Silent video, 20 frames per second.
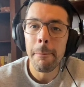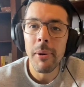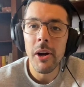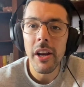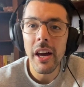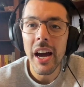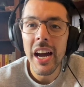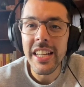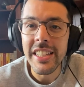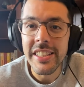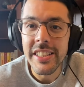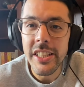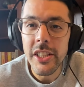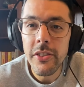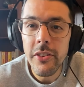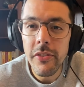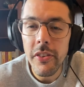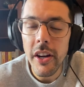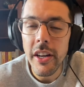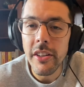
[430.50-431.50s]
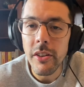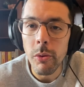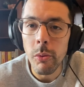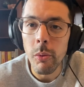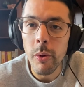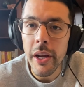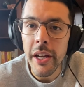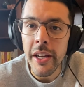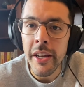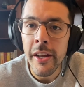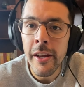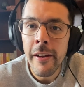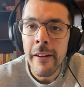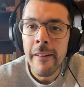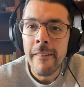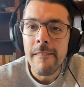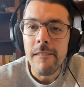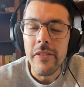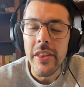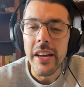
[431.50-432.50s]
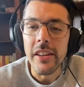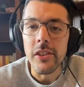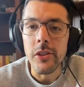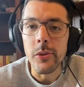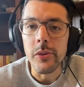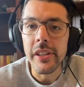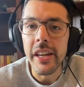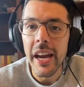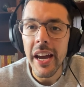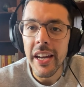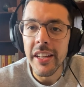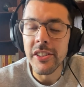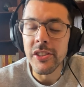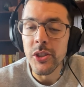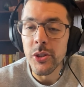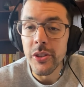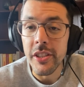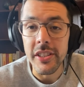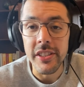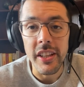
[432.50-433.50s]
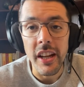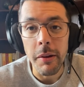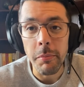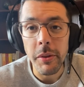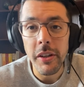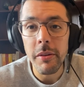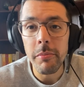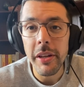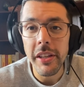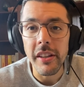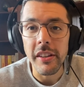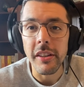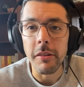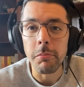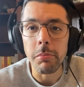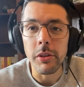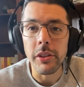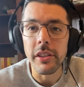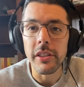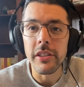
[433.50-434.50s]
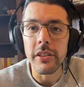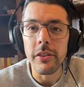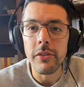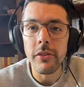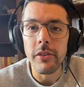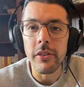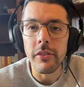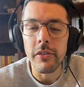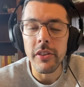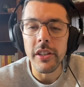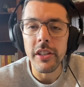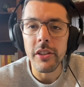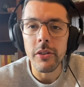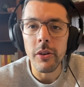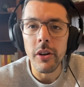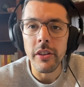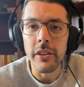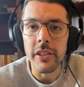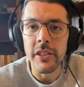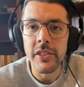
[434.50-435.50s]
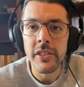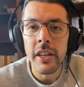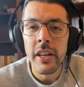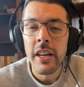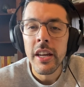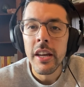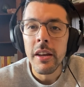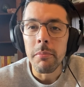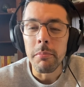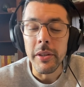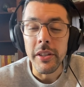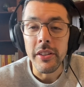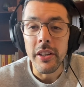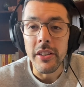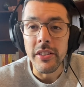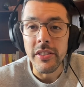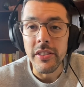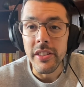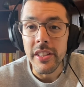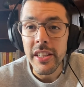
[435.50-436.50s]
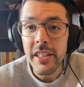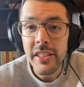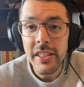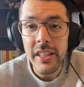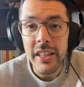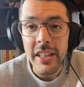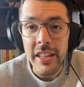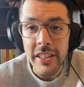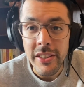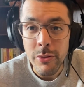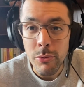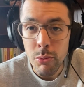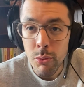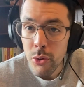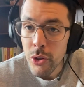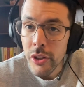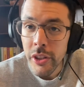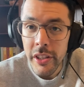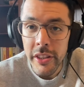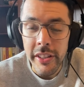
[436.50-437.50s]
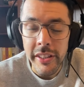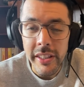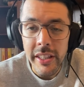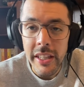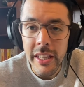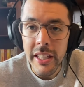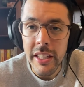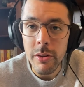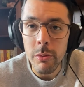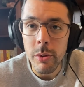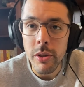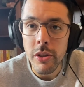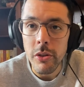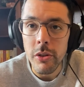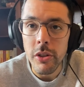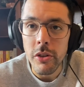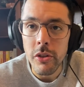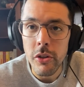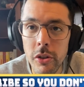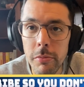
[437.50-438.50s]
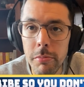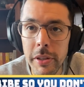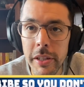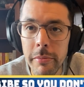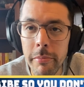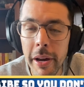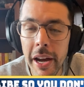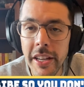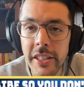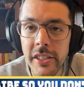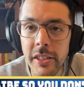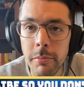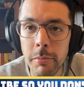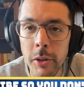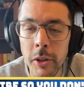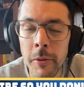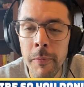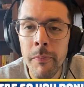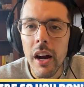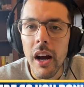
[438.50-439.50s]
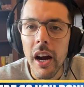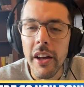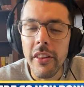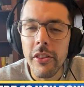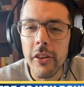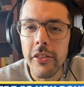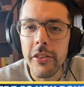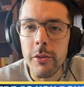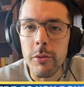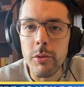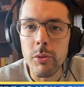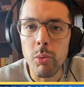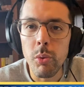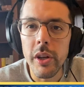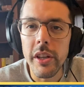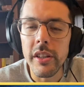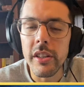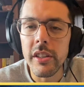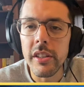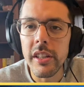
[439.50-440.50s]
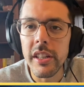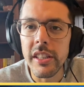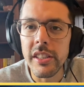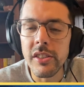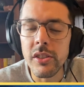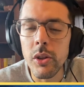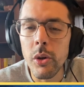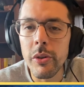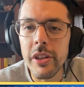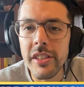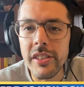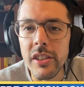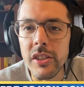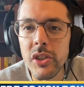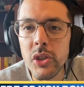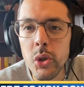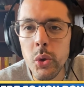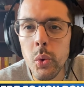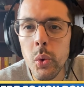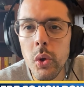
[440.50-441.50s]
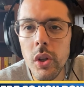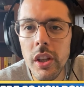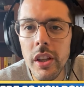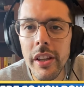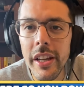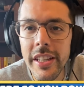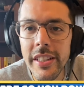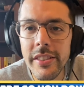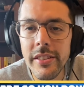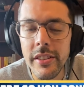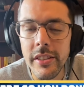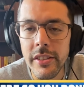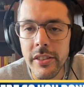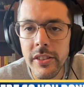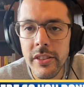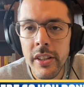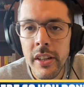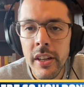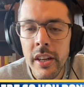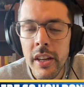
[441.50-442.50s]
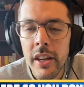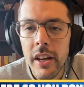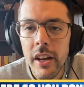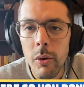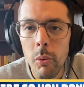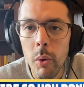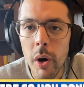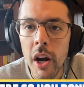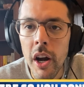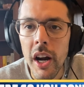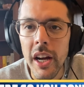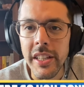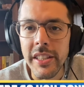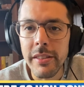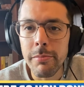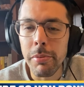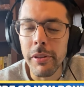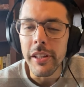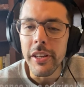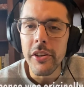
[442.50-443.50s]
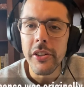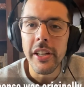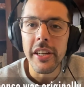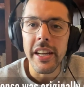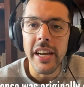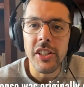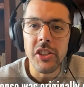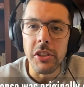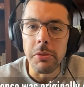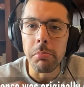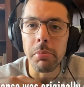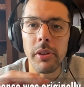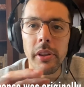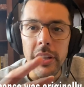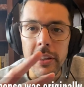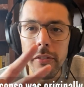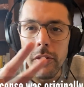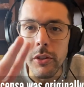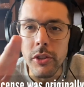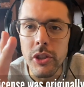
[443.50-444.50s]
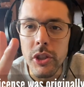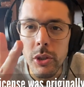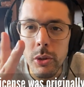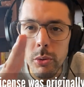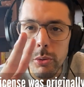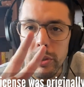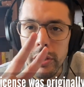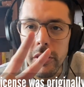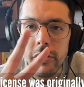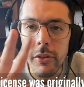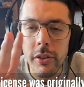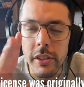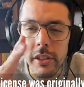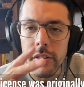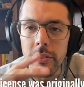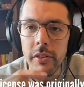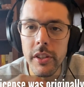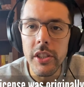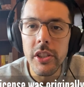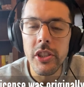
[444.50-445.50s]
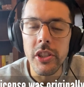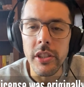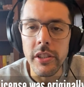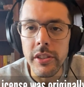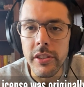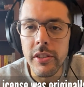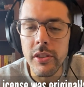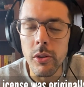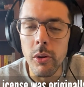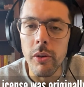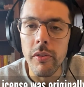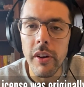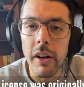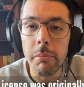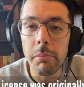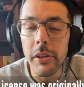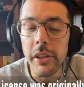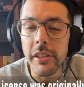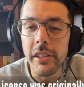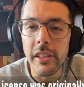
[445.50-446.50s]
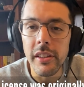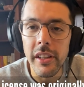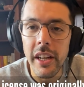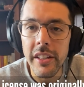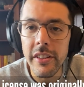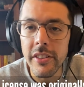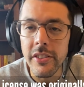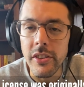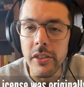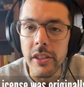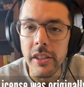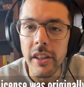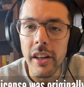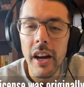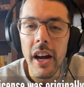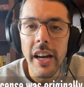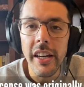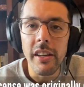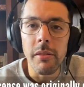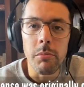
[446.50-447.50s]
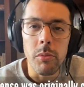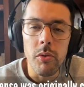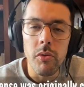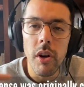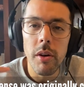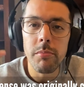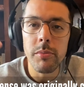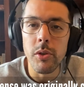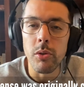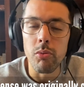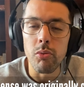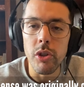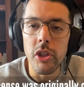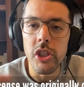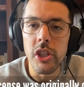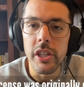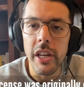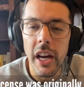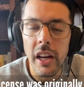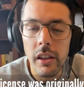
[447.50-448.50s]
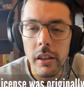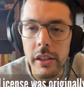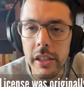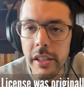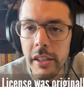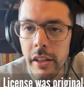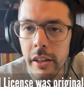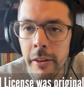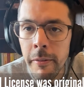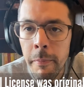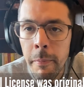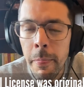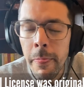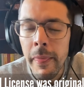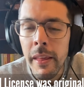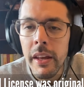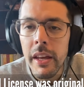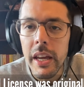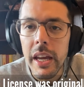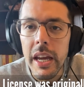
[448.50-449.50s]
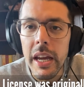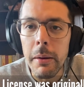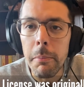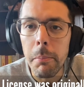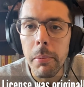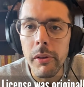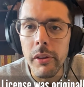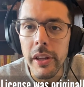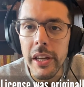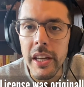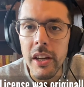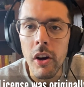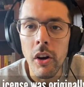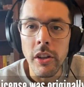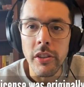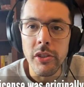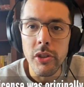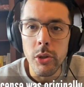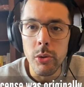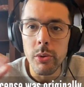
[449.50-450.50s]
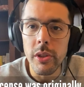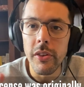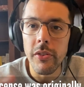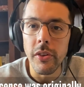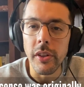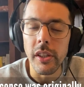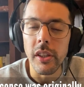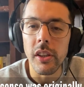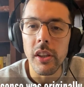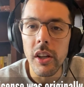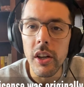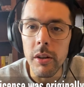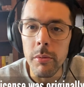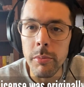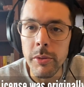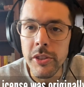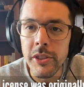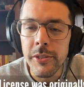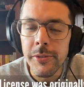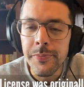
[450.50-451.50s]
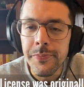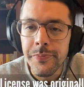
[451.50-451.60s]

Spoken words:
But I did find a way that you can do this. I'm going to make a completely different video on this, because this is really the key when you're in European basketball. I thought there was what is known as a dual license, where a player can actually play for two different divisions. So if I'm playing in Landesliga, I can move up to Regionalliga and play on two different clubs